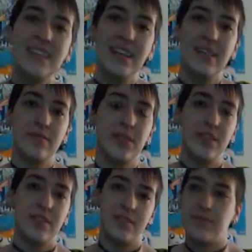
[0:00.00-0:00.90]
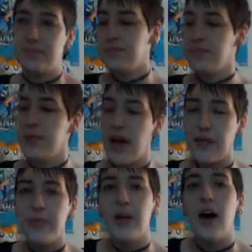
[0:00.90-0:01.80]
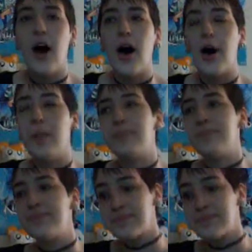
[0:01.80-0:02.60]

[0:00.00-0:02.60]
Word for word: because eh, yeah. Um,